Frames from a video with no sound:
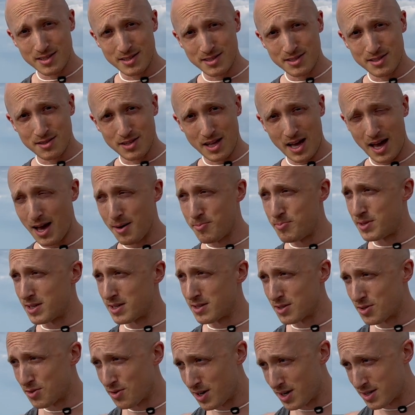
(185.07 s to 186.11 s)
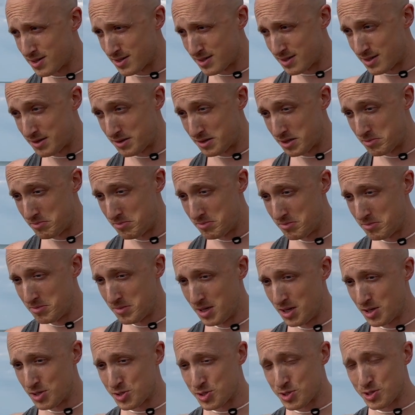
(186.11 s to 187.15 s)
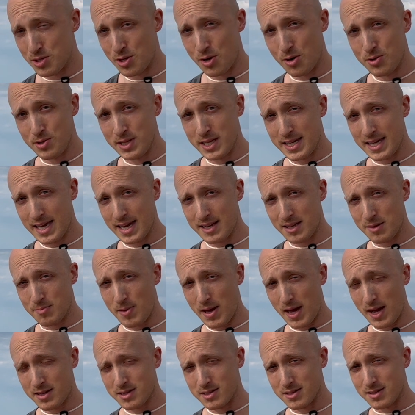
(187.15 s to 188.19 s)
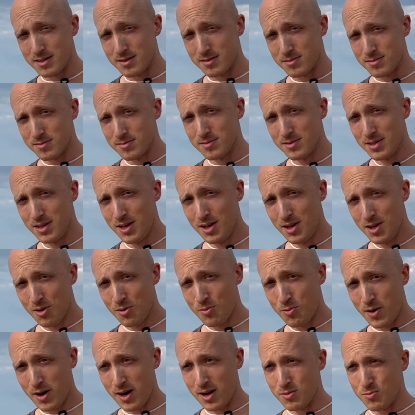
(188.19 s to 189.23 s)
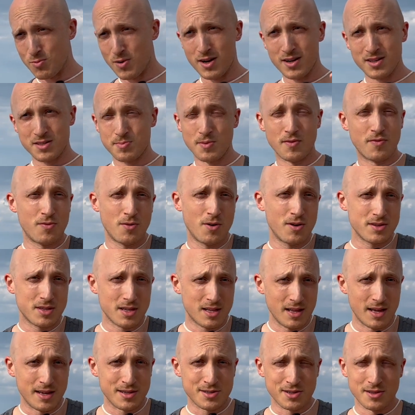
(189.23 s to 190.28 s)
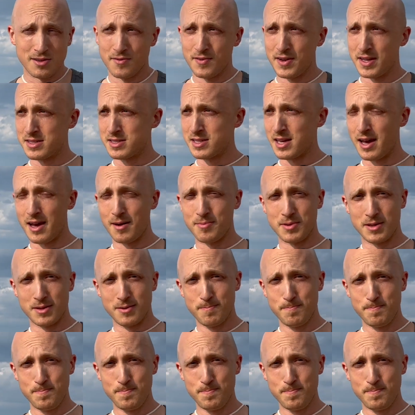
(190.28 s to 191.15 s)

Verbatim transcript: still happening, and the crust is still slowly getting back to where it was before the glacial events happened.